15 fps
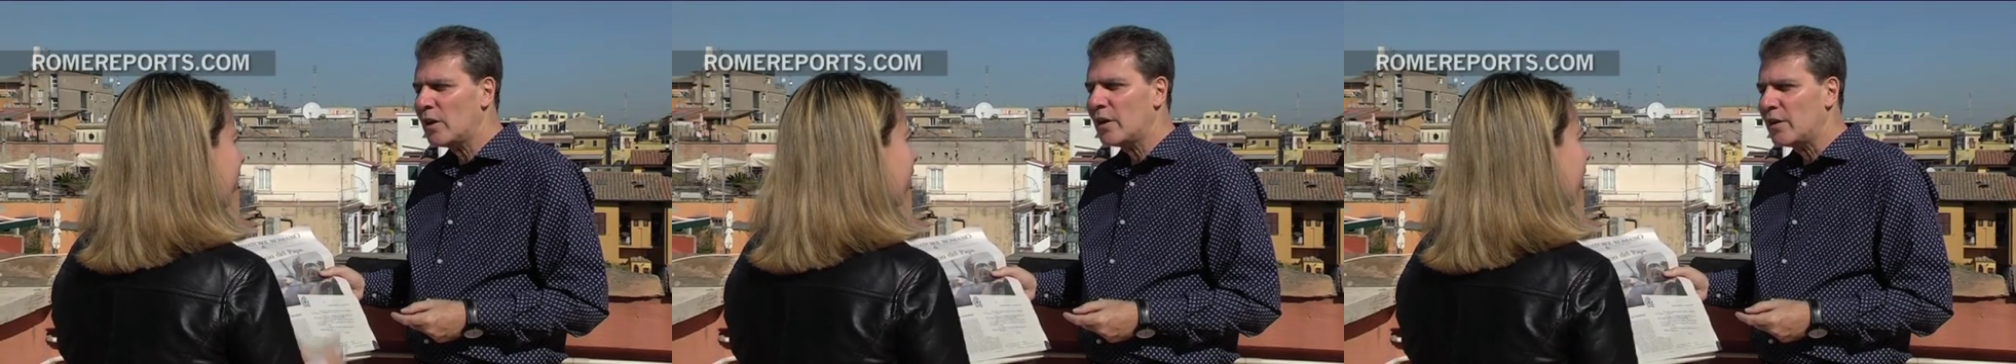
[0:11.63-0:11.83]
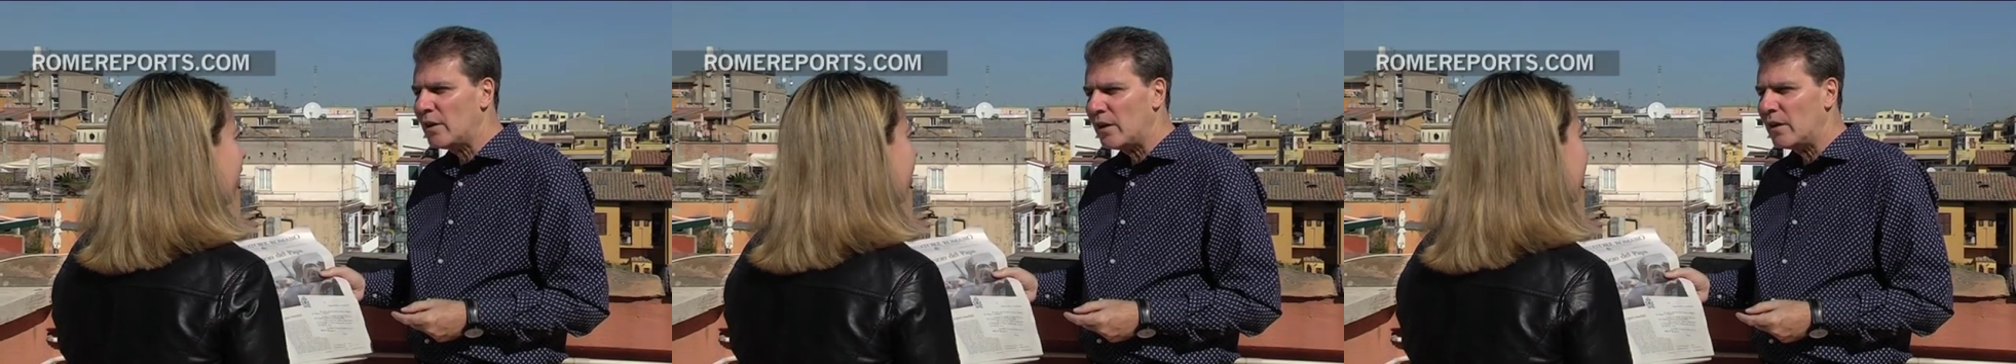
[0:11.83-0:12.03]

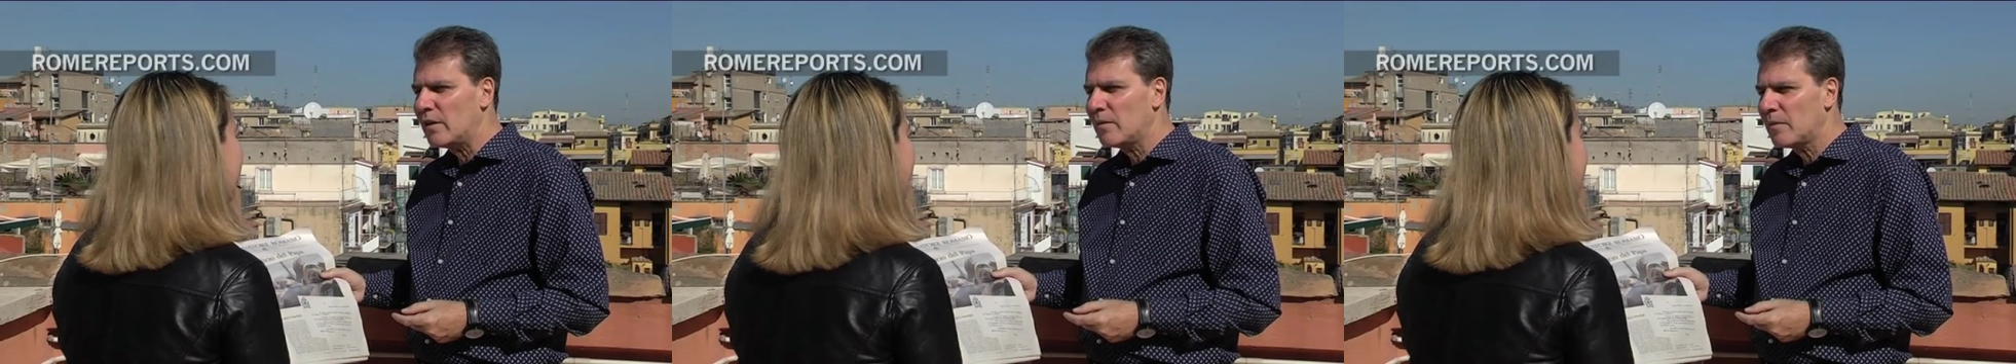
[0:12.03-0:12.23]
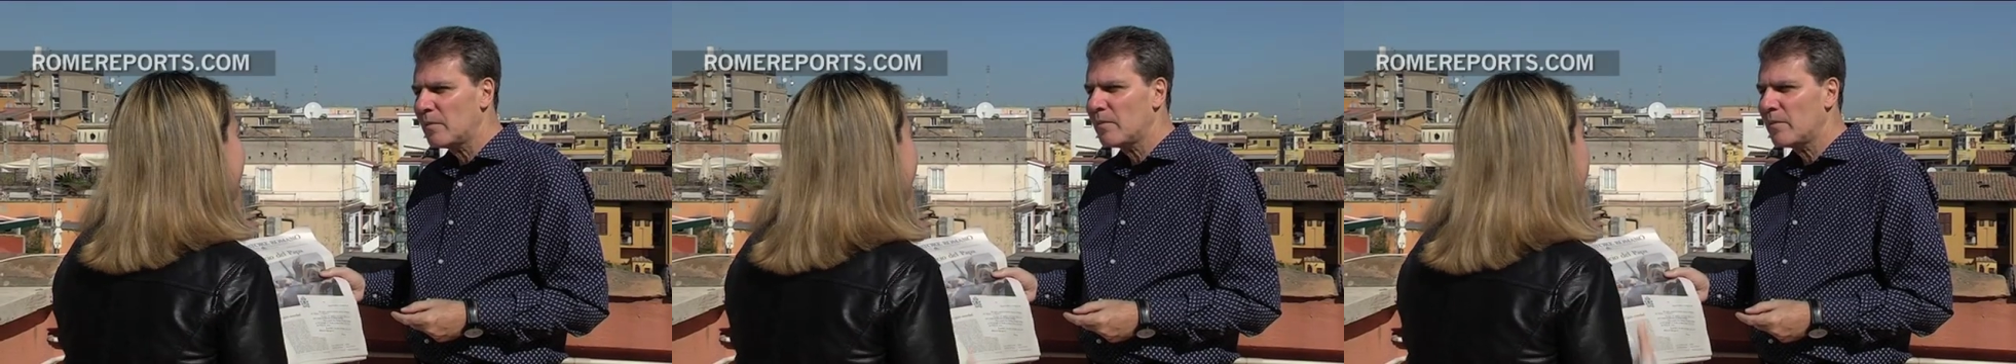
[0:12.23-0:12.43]

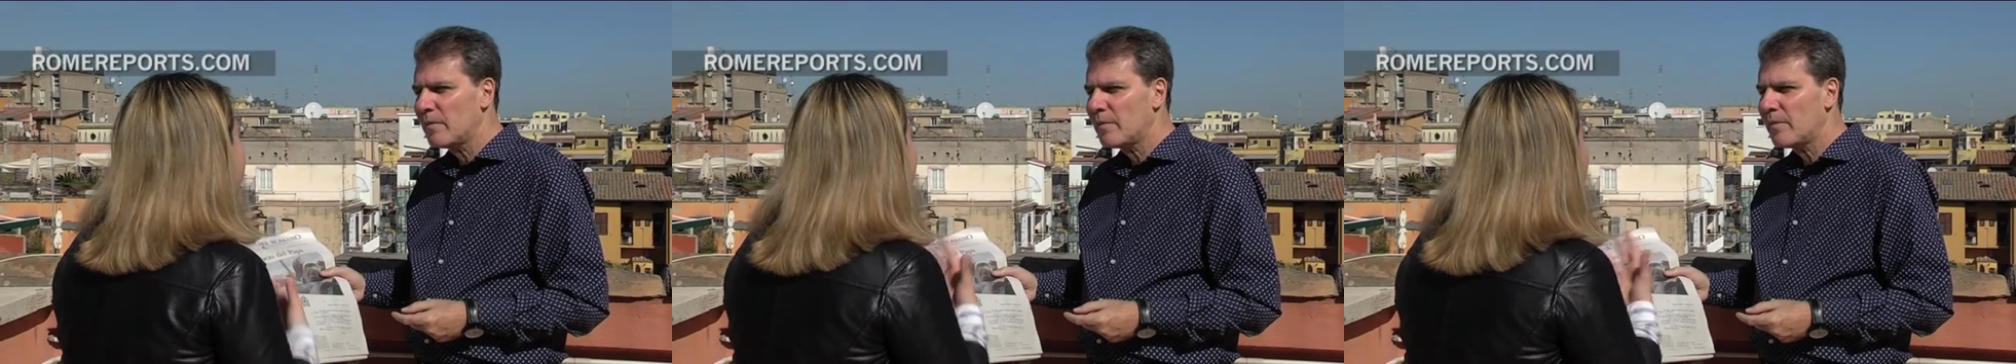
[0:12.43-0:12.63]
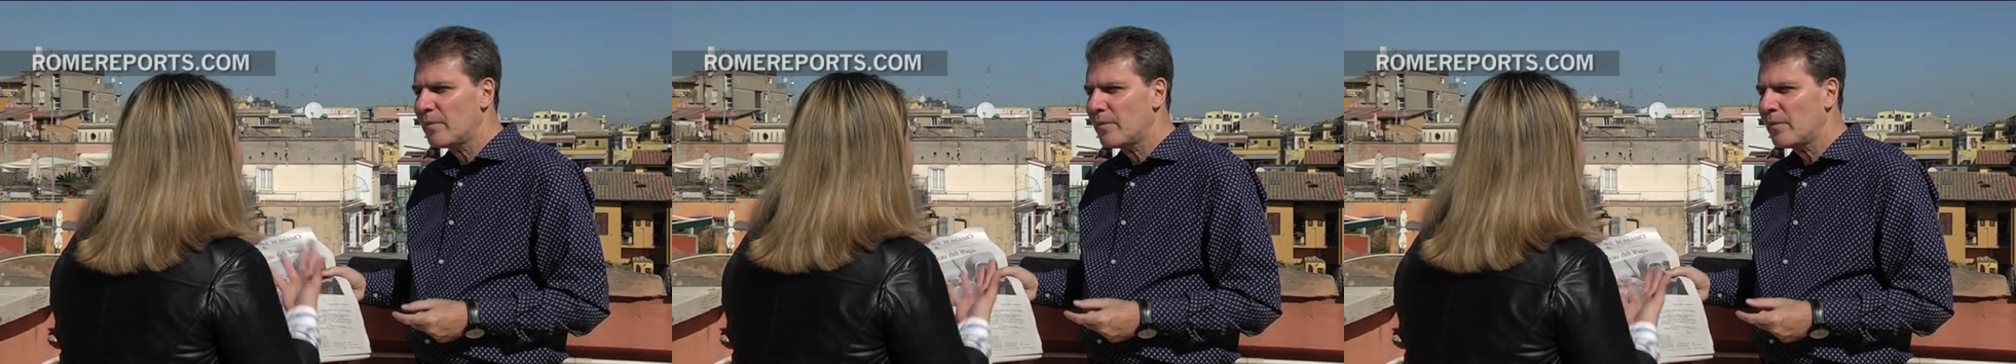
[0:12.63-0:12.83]

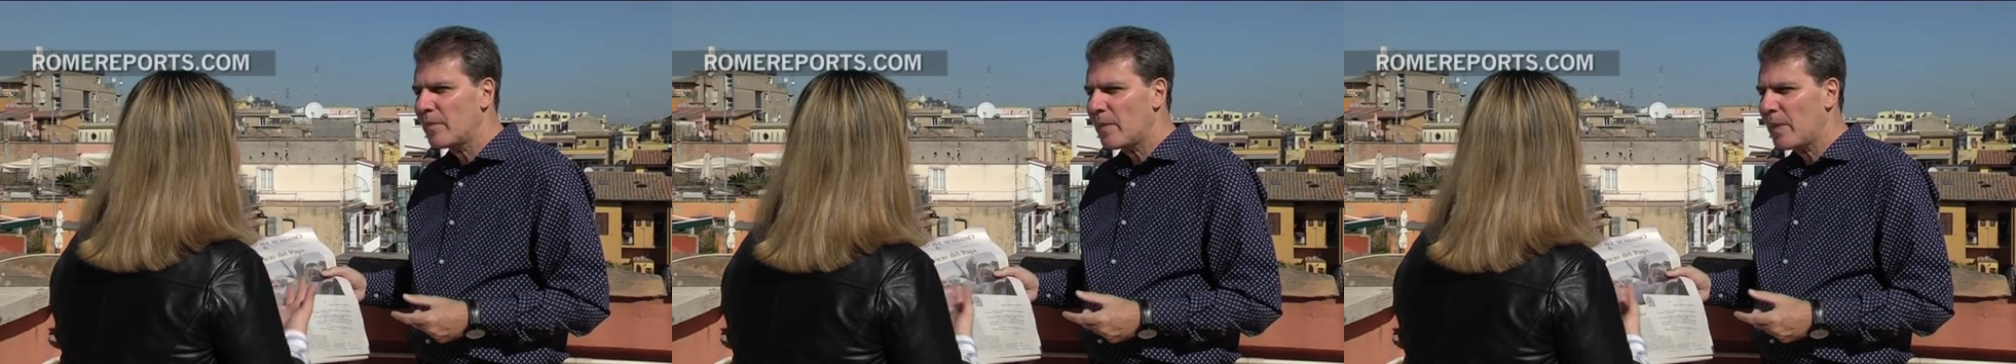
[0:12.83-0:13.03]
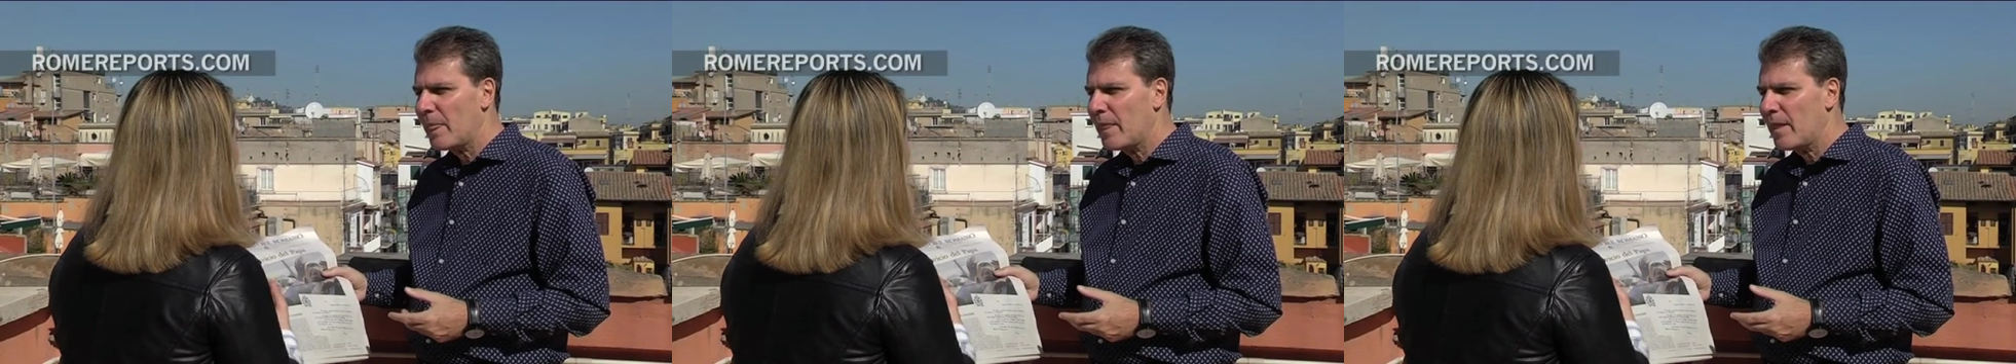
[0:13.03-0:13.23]
Figueroa,
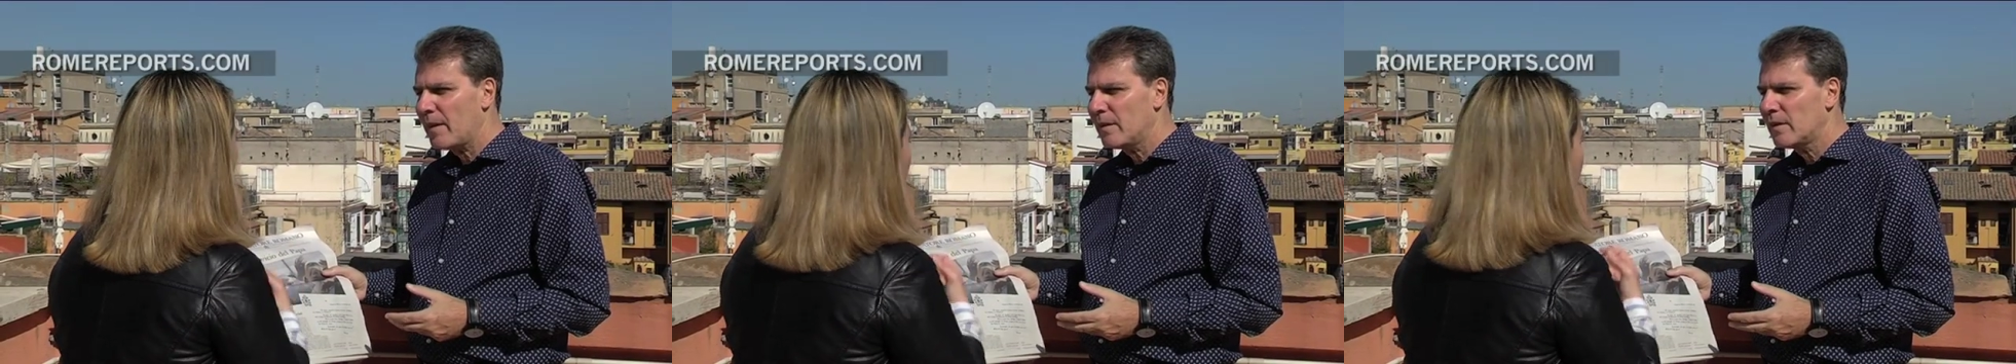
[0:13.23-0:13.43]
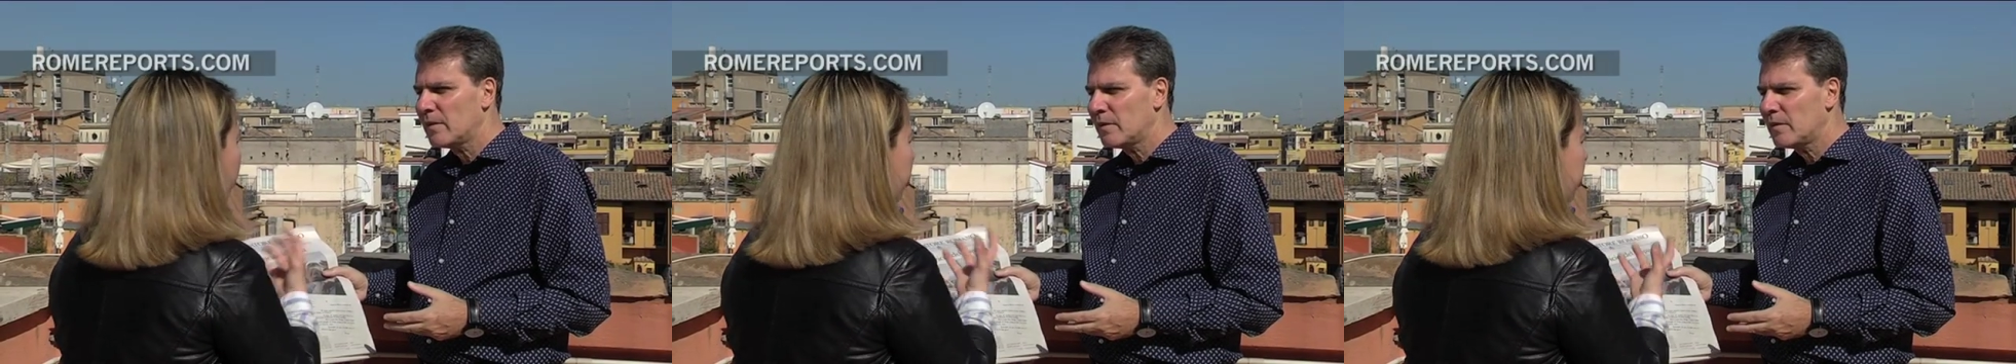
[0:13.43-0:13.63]
has been a personal